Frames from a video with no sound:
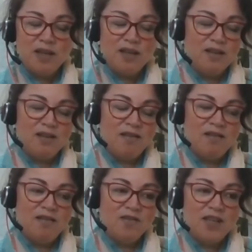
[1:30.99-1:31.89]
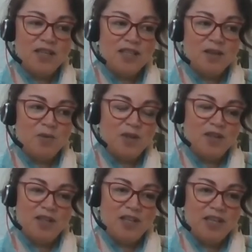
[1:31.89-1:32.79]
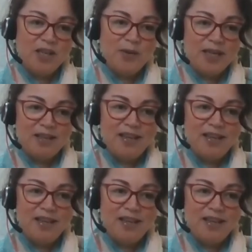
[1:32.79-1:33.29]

Enhanced Finance said, what on earth are you doing?